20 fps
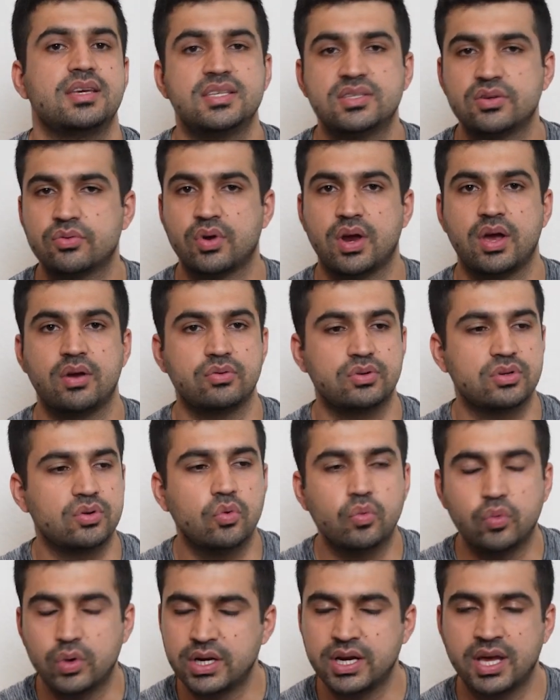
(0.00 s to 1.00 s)
is around
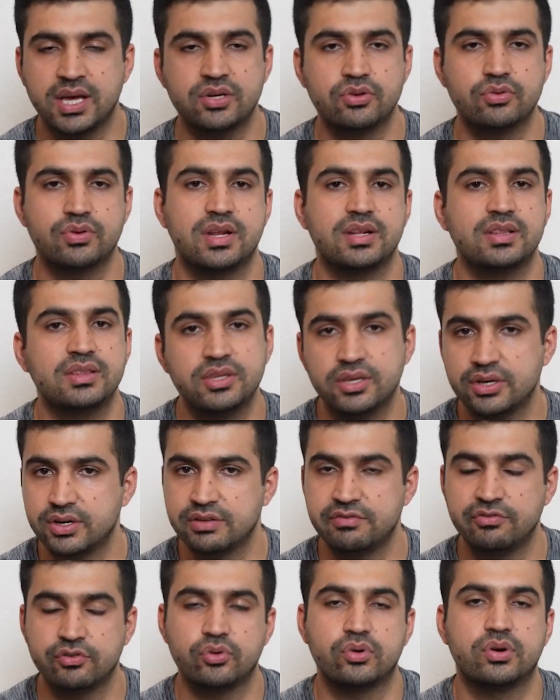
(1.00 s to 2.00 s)

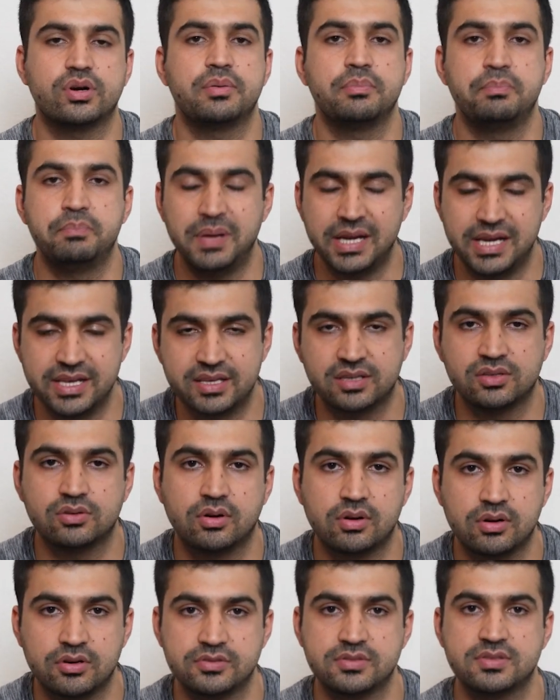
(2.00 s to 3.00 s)
$134
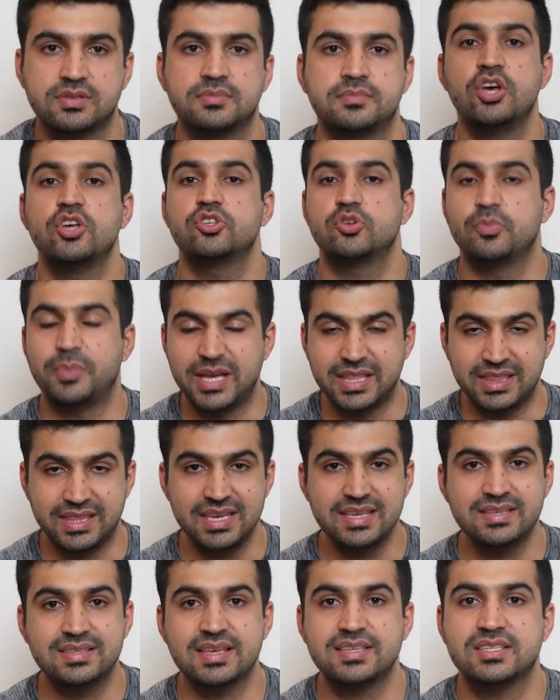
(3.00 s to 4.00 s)
billion. So by
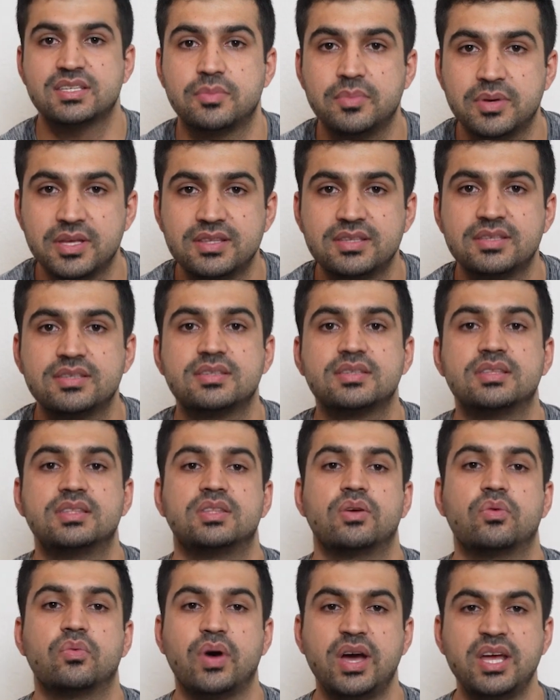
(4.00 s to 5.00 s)
these estimates,
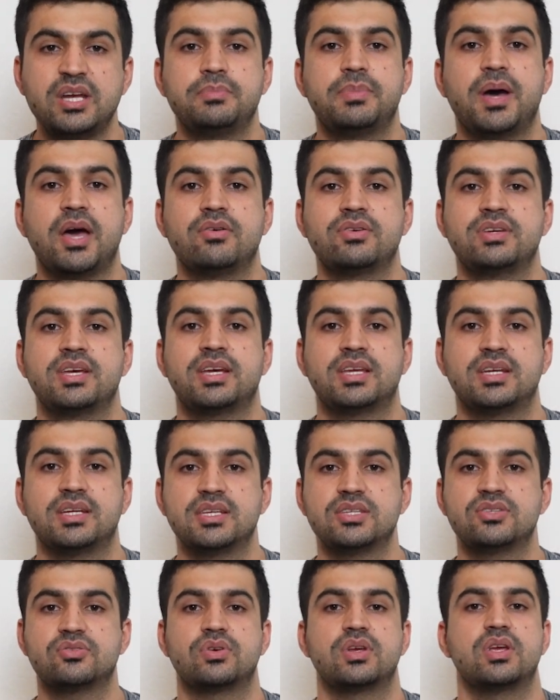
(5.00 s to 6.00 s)
the white biotech
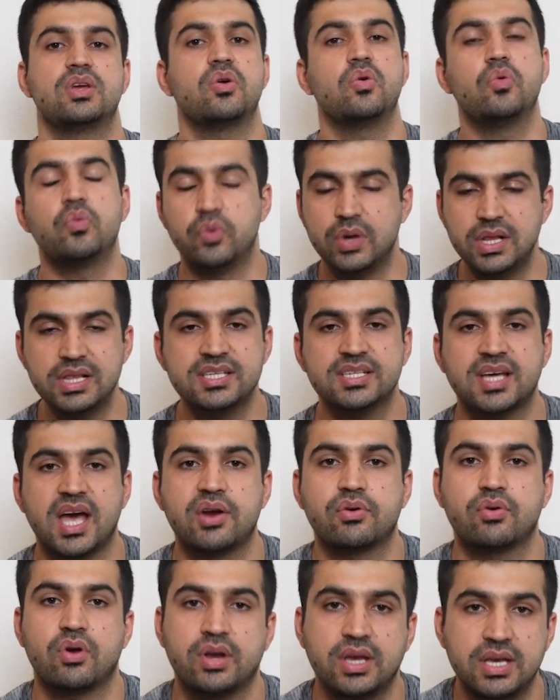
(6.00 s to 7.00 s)
industry will
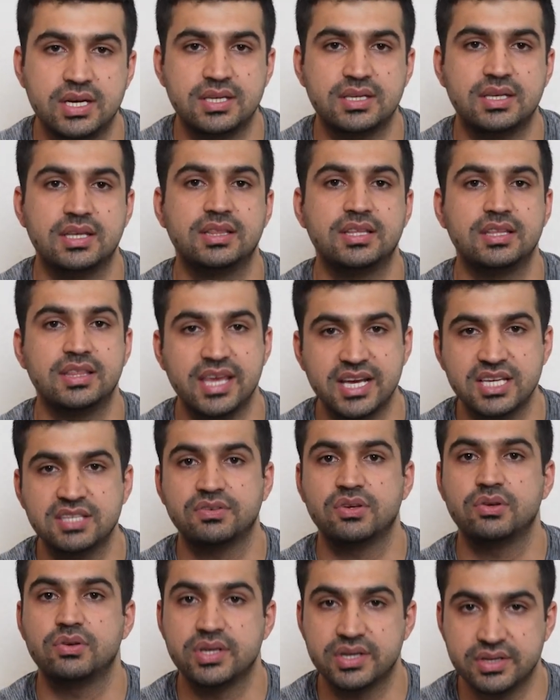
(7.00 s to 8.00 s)
skyrocket in the next
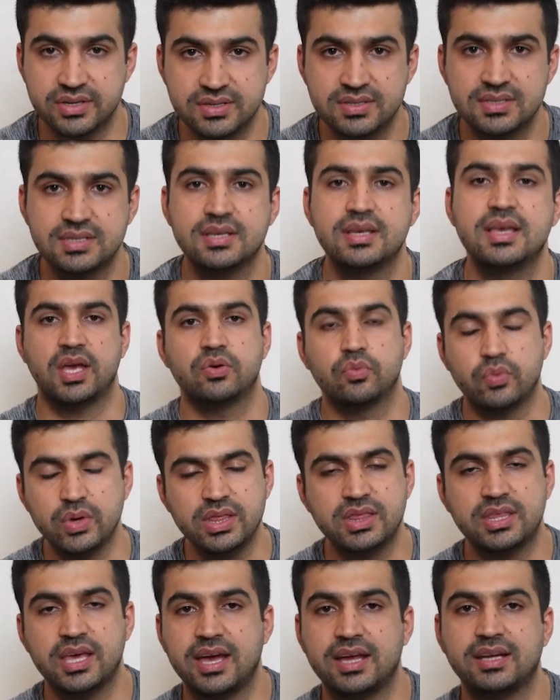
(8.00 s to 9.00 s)
few years, and
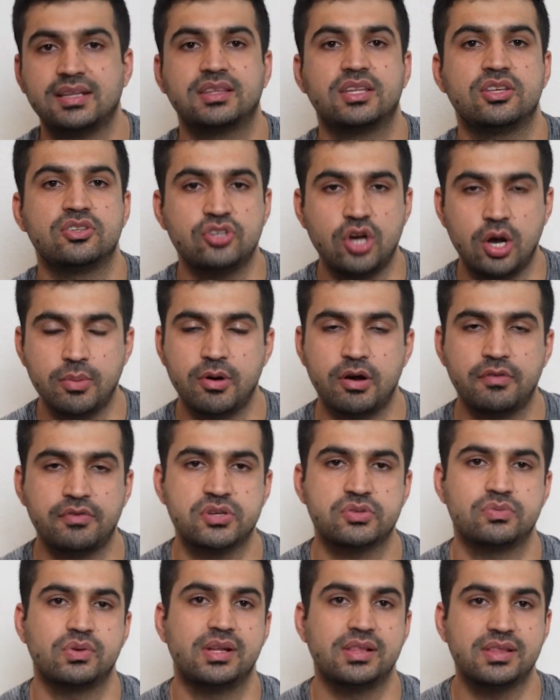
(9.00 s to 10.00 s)
with that, the job
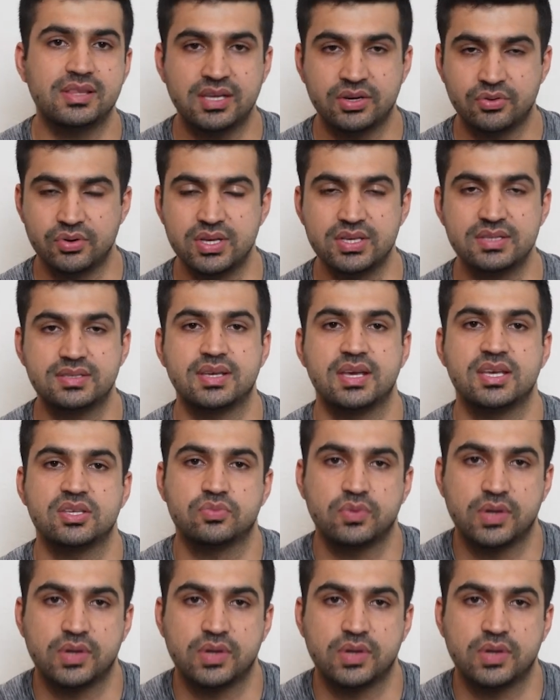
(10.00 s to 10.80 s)
offers will increase as